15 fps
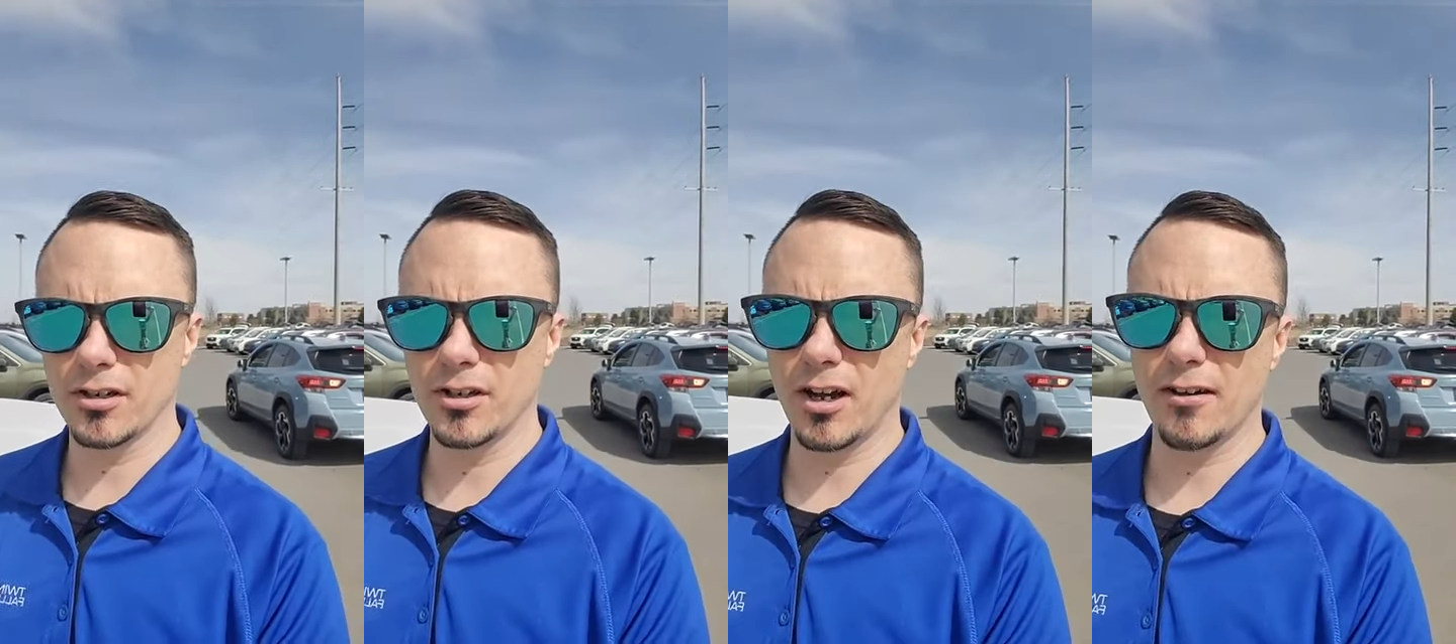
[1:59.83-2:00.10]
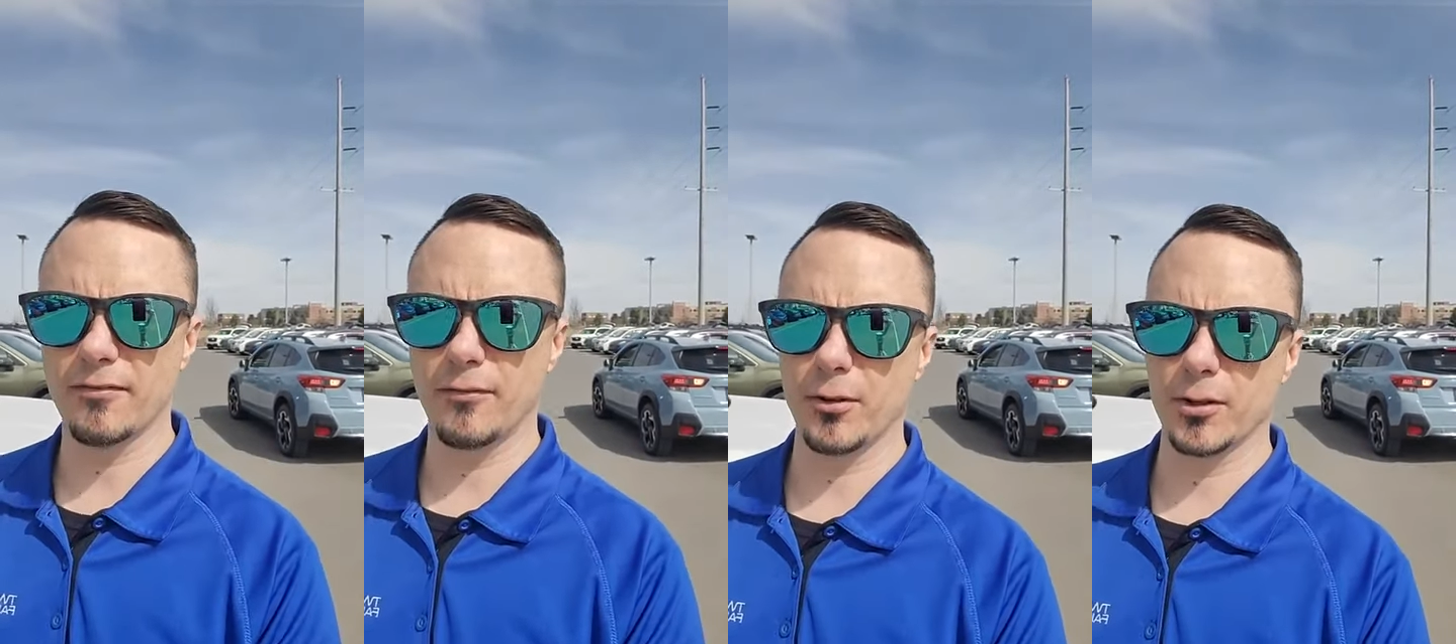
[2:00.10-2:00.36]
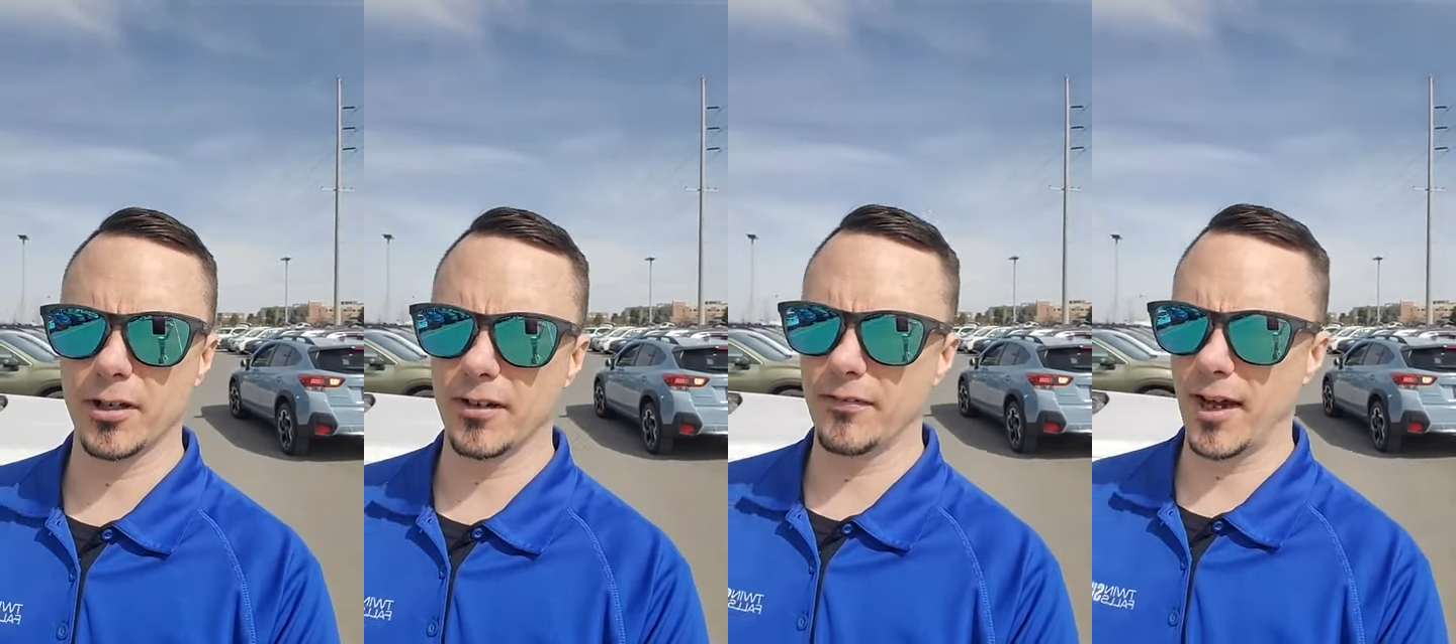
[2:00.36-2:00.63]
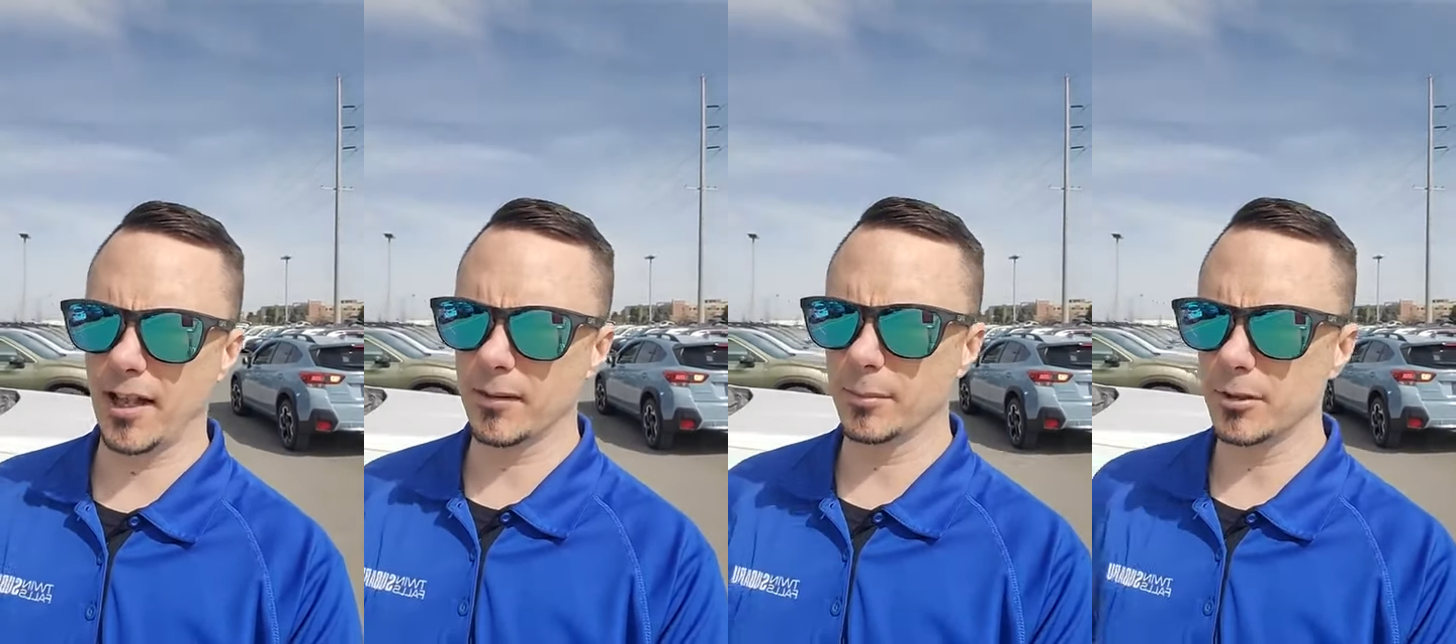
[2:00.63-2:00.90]
not fully
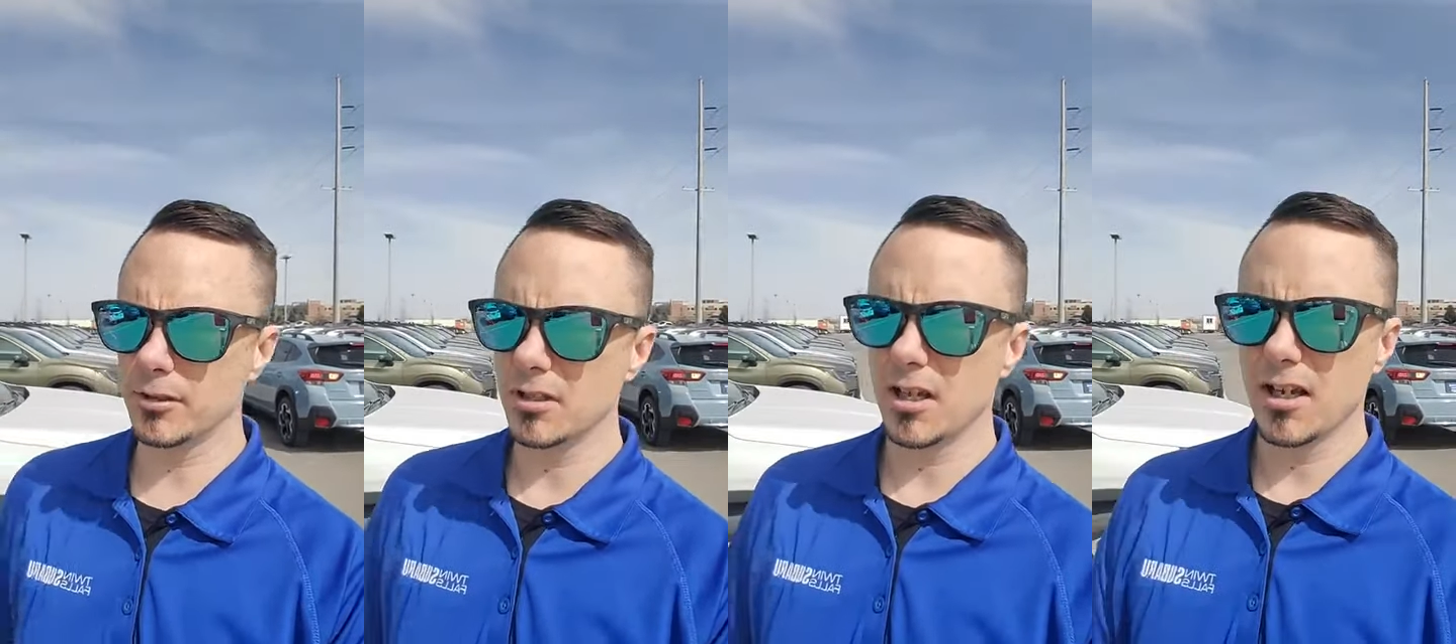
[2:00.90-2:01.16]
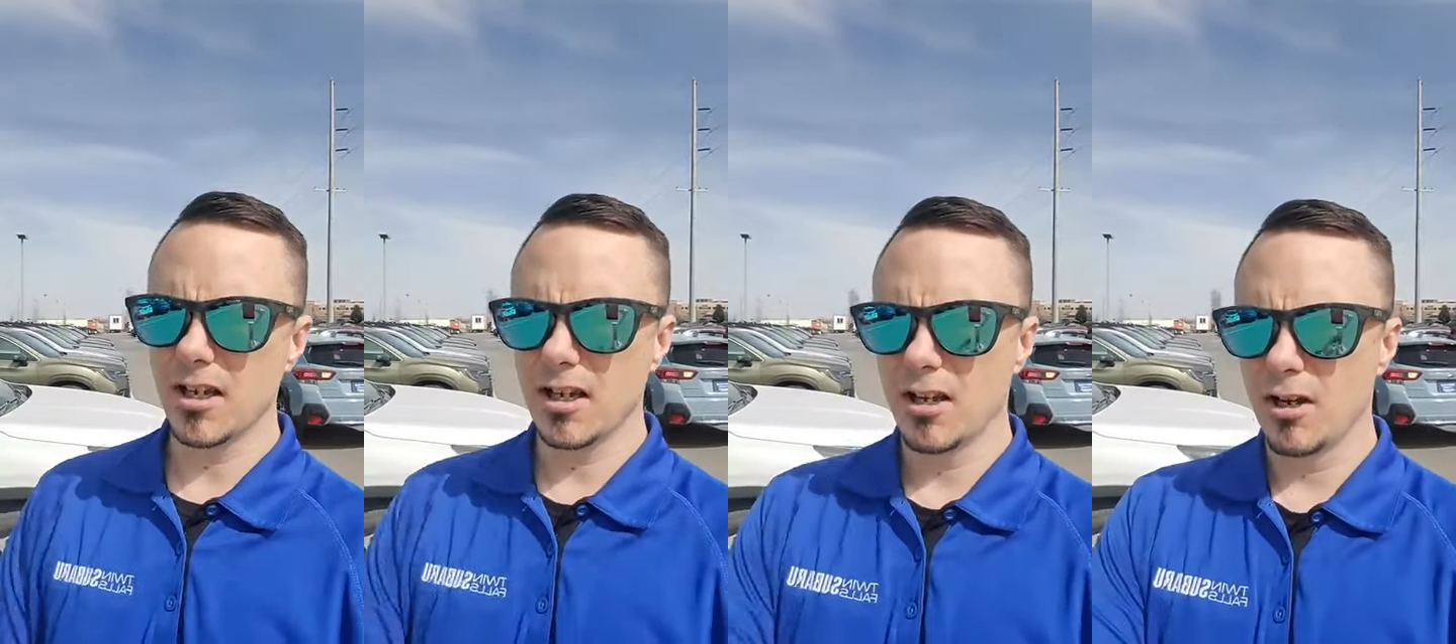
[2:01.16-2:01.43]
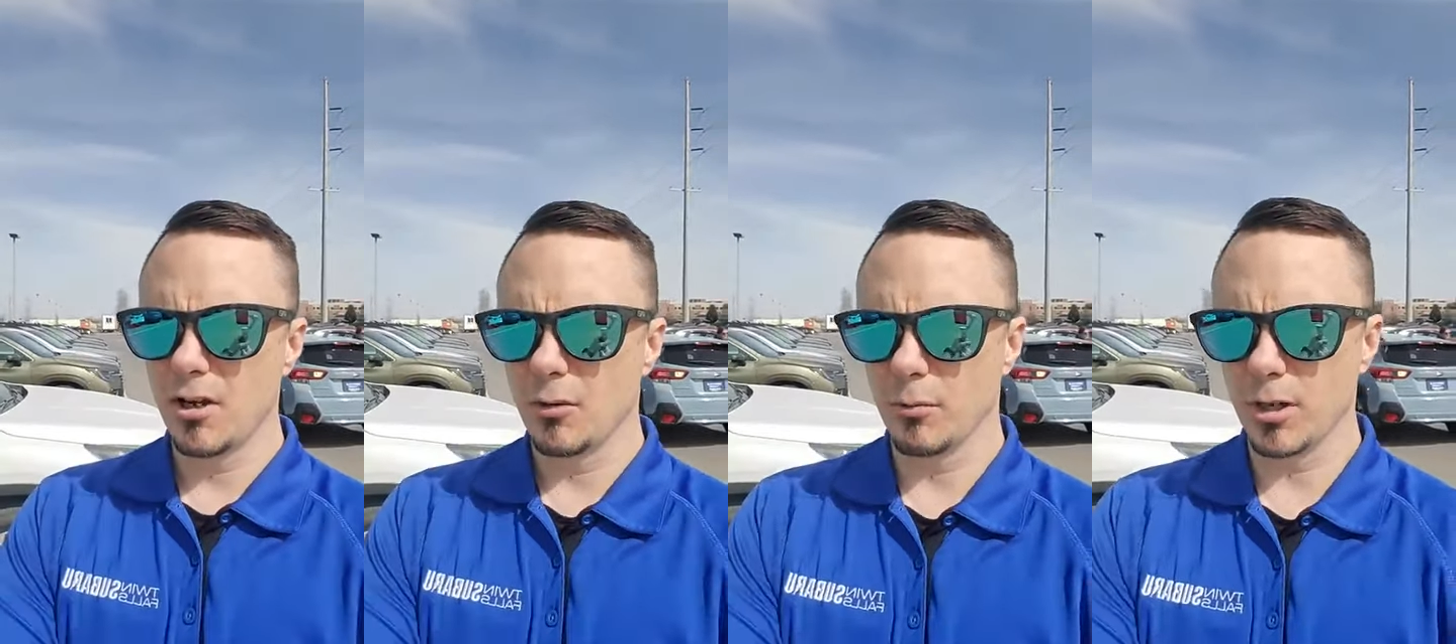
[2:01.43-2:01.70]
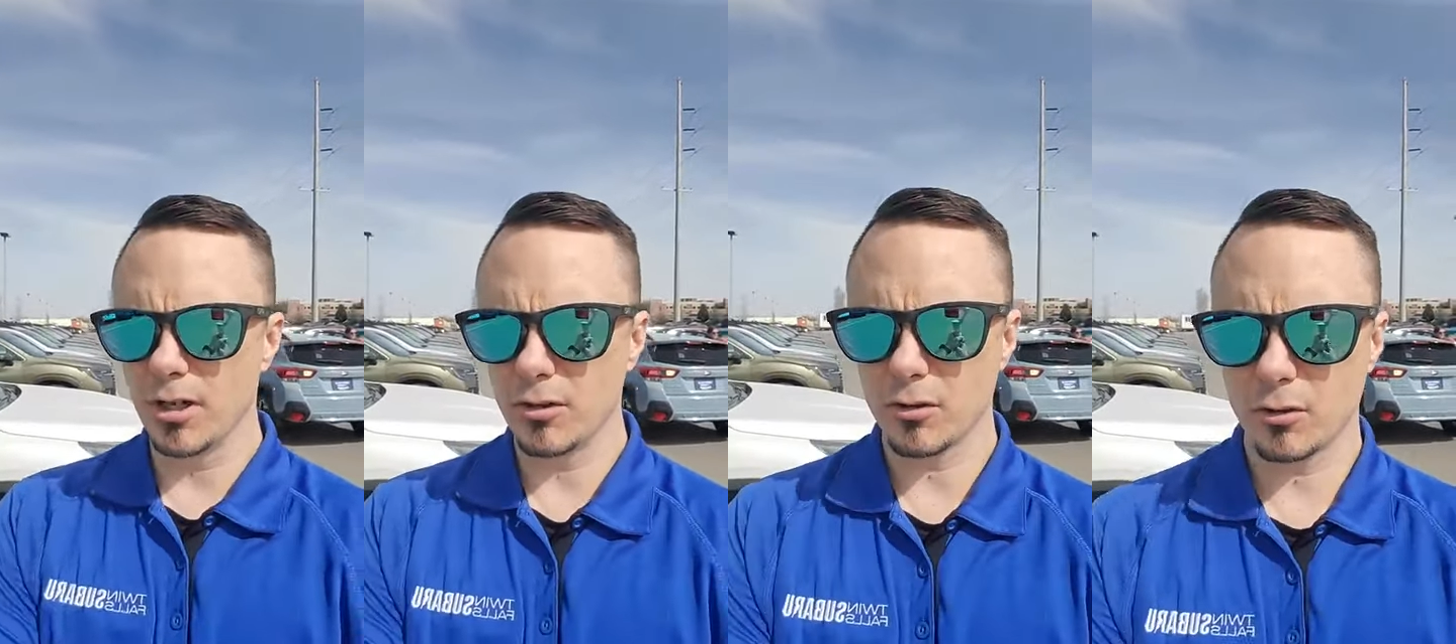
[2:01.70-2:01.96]
available,
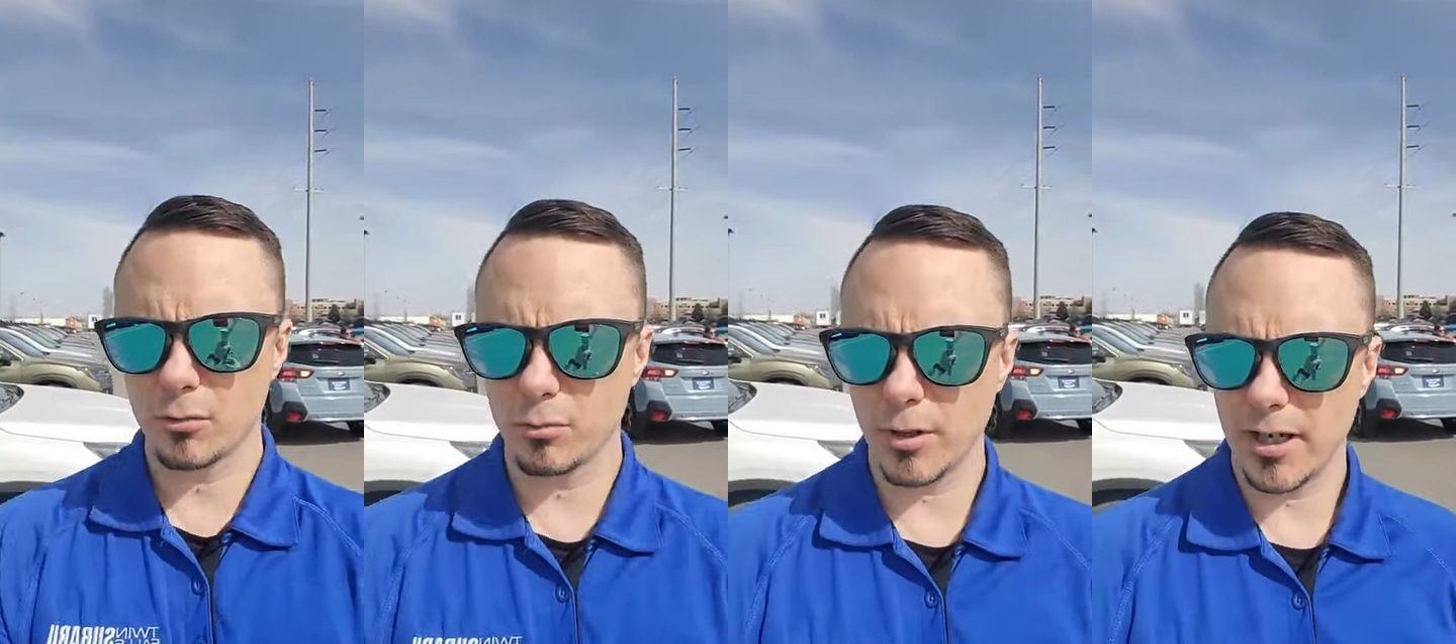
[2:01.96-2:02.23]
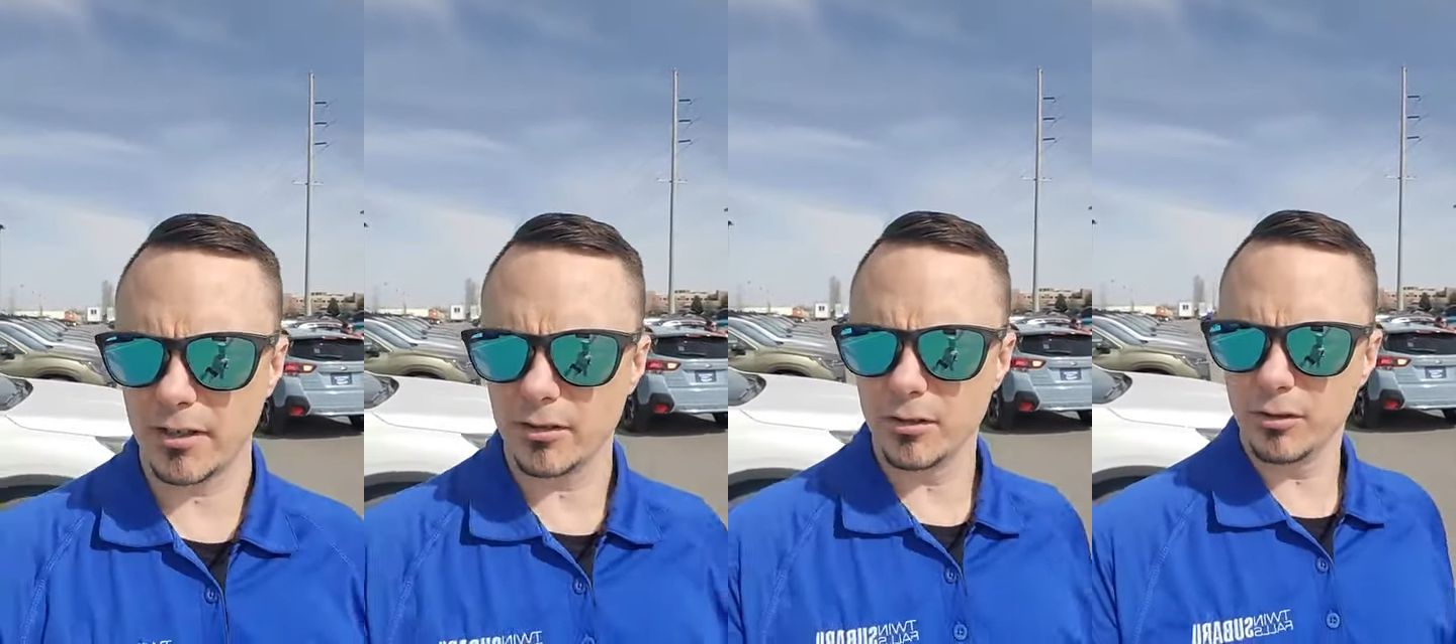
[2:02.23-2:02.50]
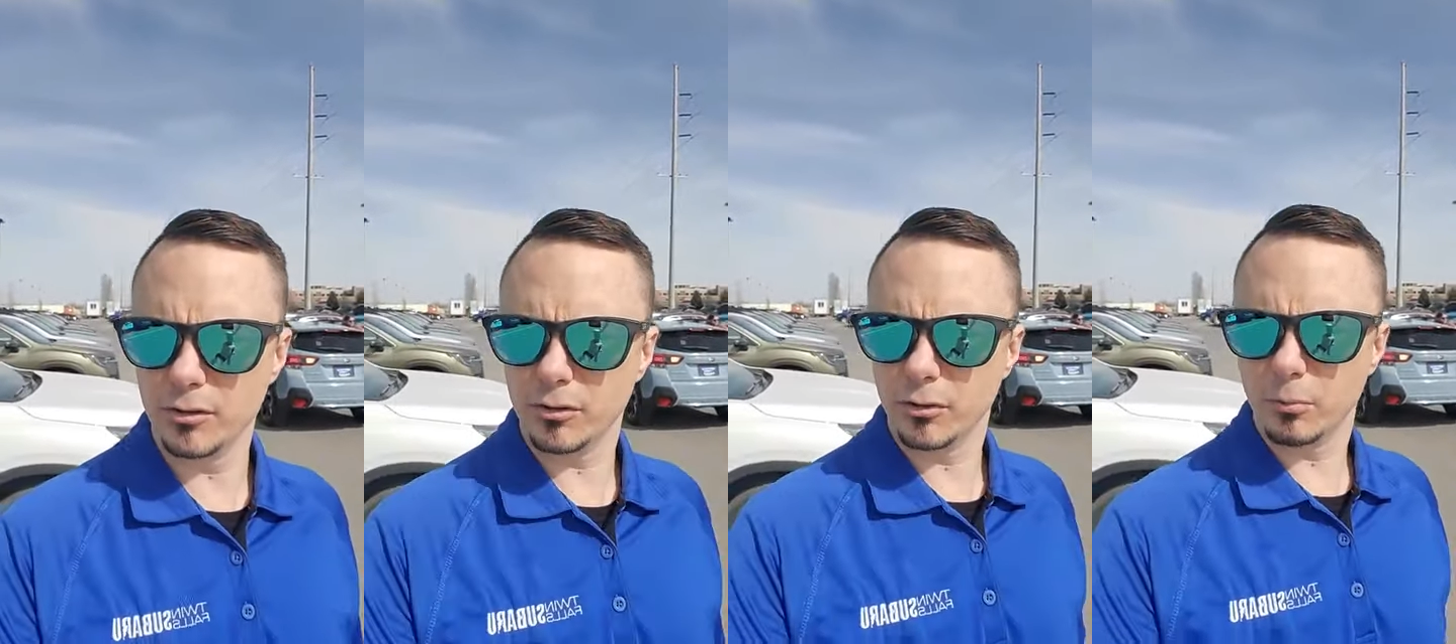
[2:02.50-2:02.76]
well, great news.